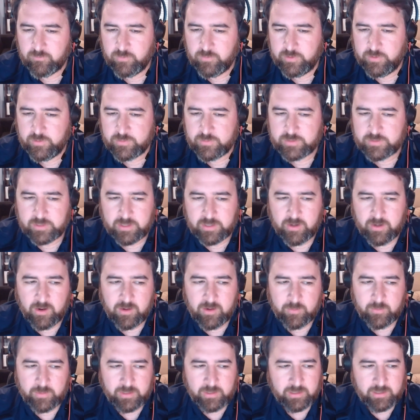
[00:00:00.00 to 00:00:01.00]
reducing
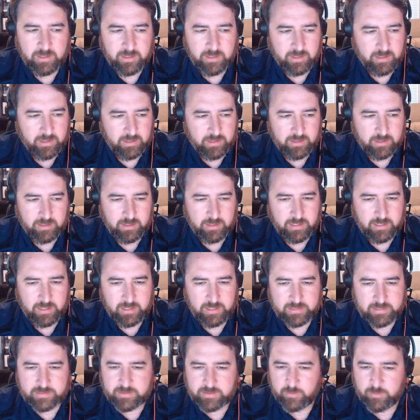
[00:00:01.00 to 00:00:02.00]
carbon.
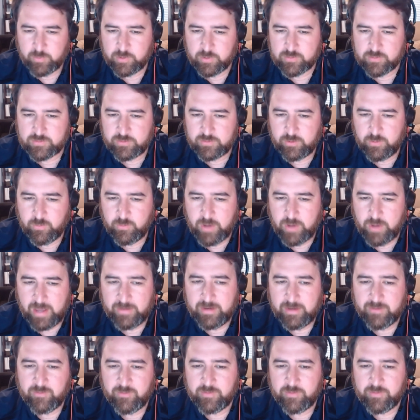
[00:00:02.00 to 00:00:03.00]
It's the person who
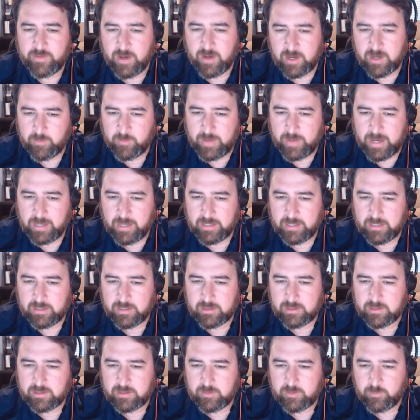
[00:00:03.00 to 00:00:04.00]
had never thought about
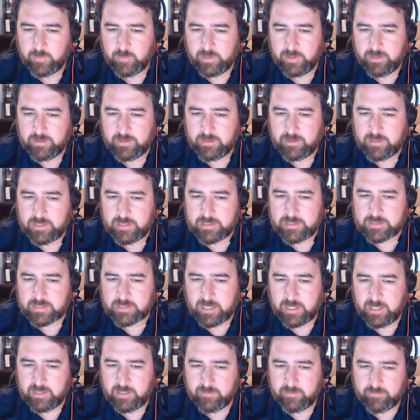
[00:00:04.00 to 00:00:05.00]
it, but
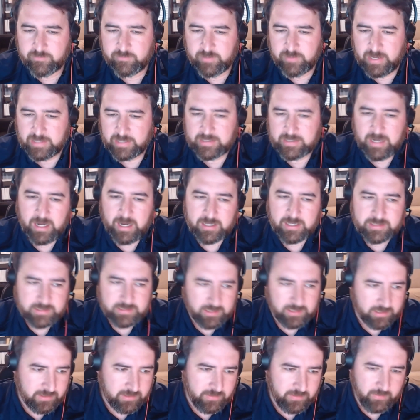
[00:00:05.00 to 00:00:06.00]
is kind of
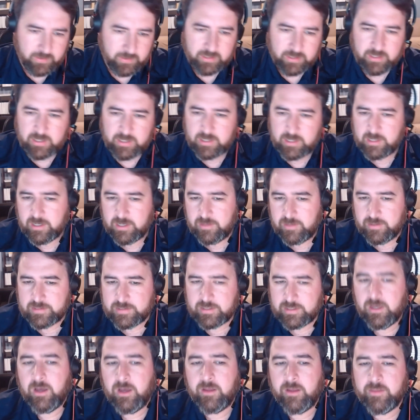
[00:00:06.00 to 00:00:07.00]
agnostic to it. And they
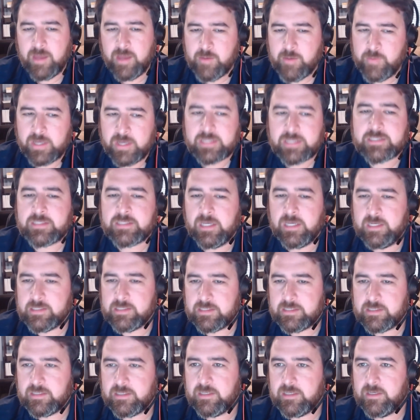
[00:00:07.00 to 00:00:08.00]
say, huh, that makes
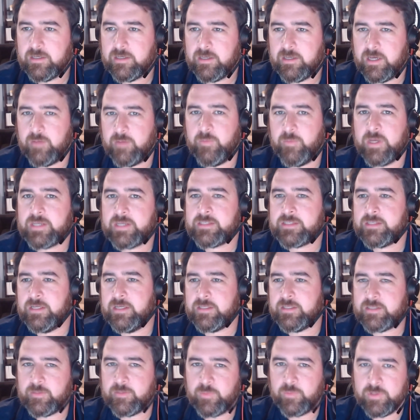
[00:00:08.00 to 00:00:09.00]
sense. It makes
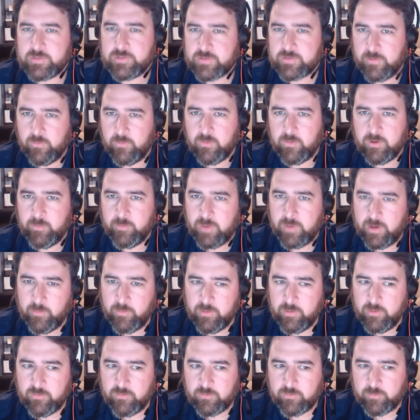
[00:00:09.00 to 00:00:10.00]
sense to put solar on my
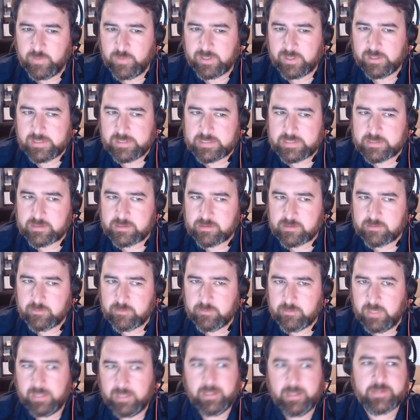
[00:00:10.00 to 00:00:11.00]
roof because
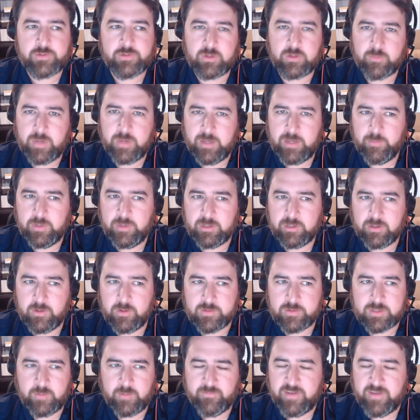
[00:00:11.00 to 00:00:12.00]
my electric payment
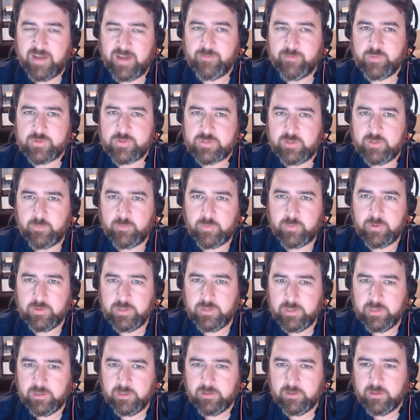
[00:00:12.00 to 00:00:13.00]
goes up 5% per
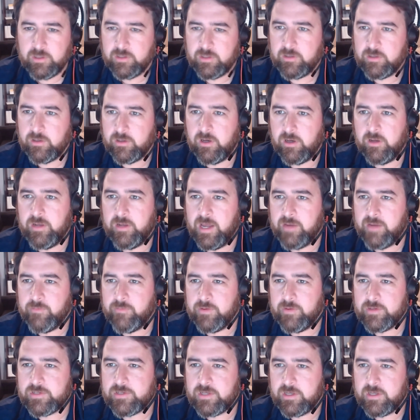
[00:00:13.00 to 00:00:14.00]
year on
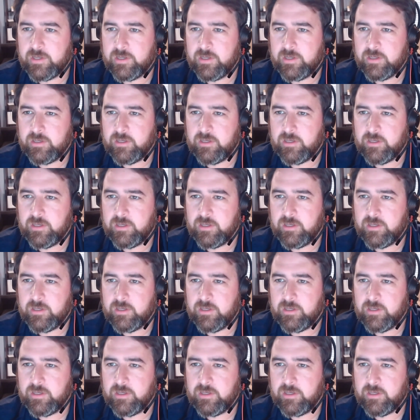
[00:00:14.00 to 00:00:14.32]
average.